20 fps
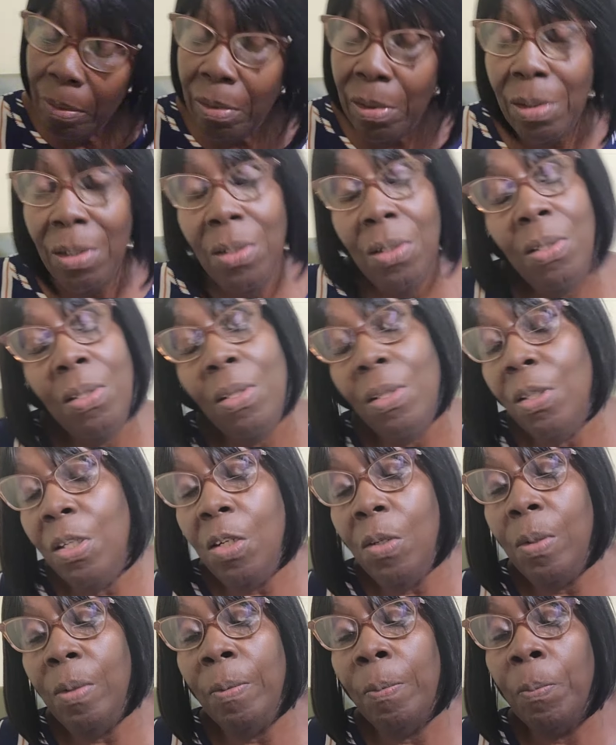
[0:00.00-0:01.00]
know.
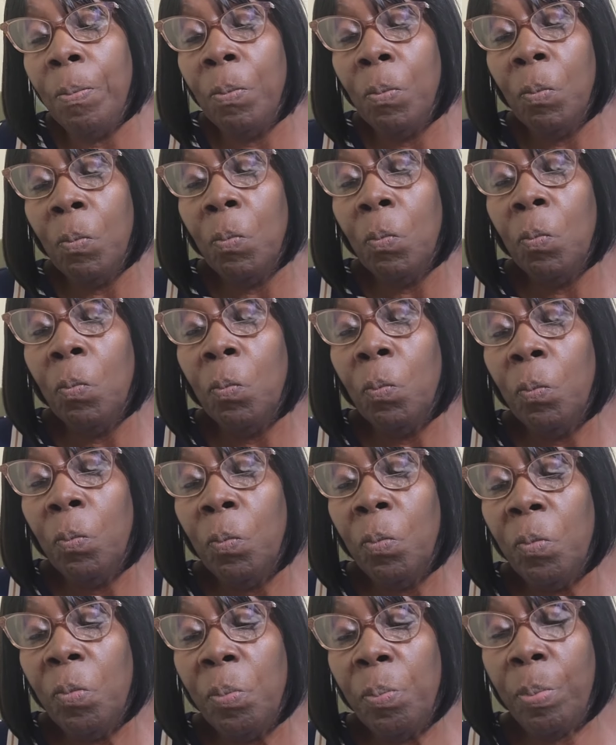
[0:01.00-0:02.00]
No.
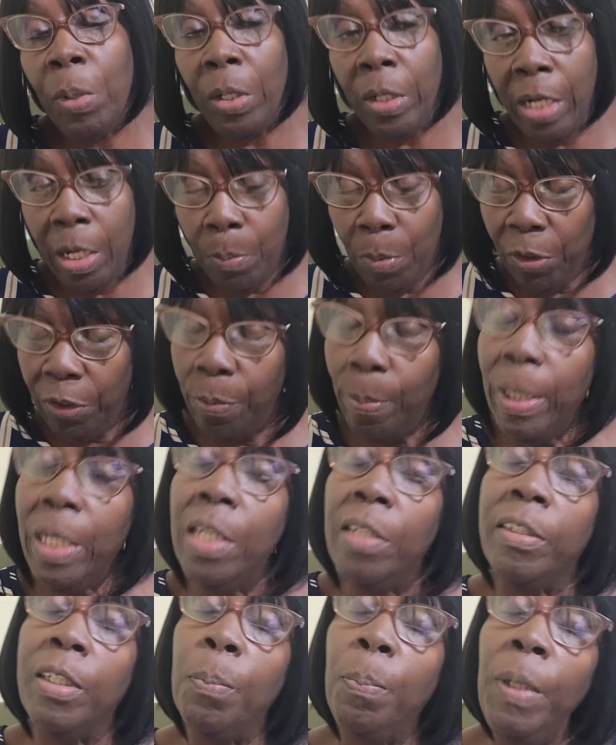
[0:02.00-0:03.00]
But there must be
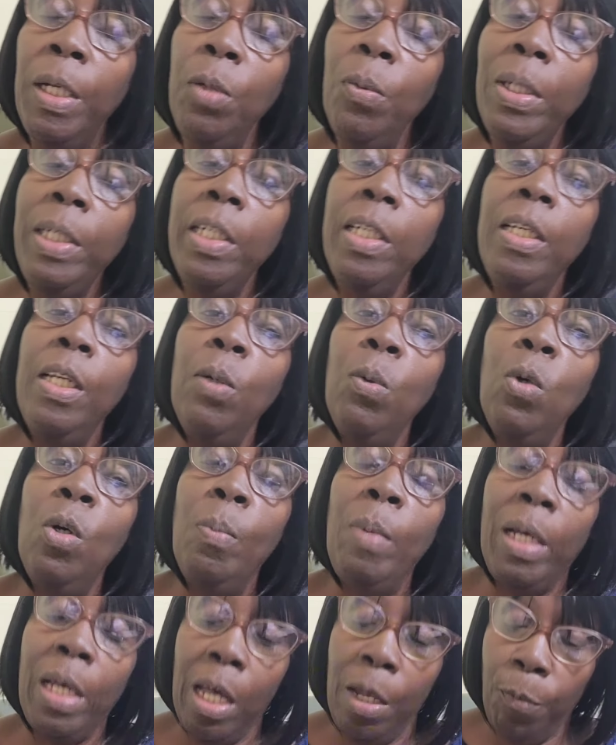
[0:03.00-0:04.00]
discipline within the
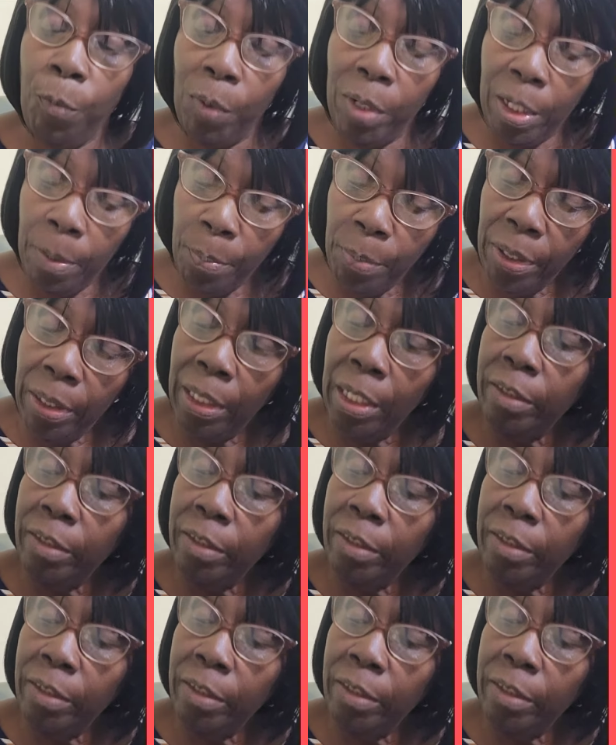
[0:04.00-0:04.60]
home. Because if we don't break